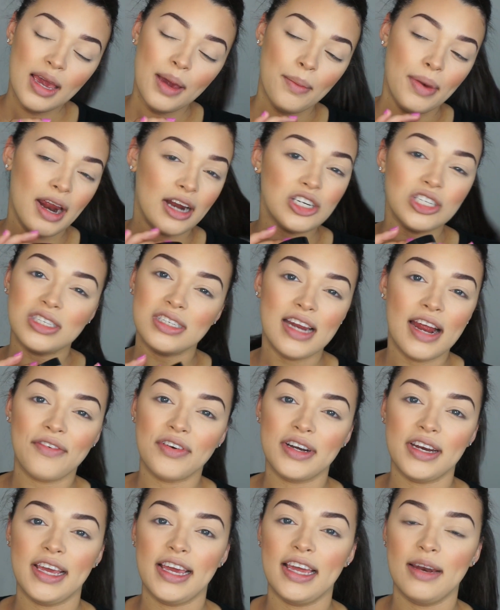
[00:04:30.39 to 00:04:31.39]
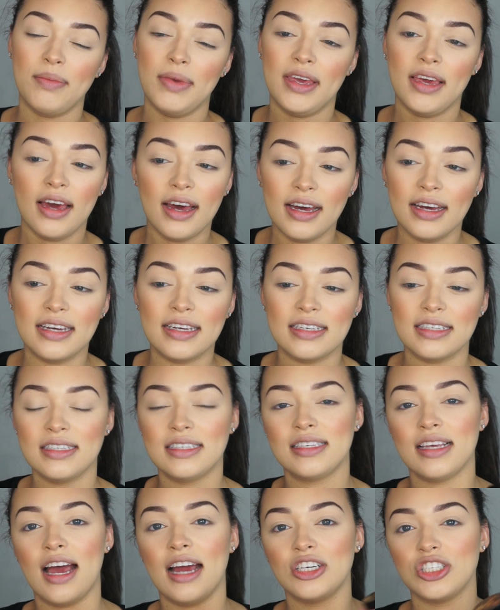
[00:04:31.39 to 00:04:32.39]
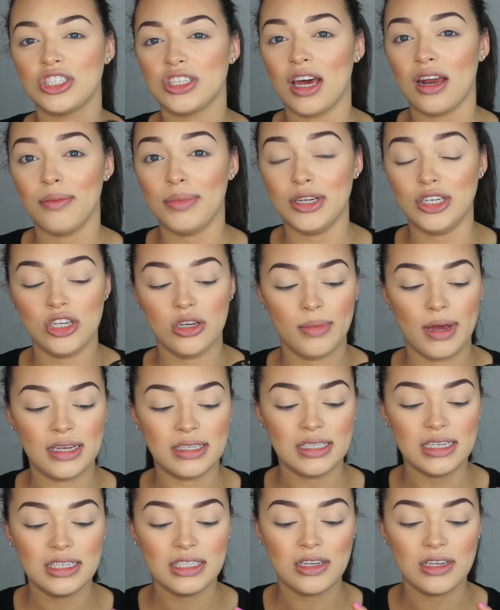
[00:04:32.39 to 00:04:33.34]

but I just never did because I just thought it'd be too messy.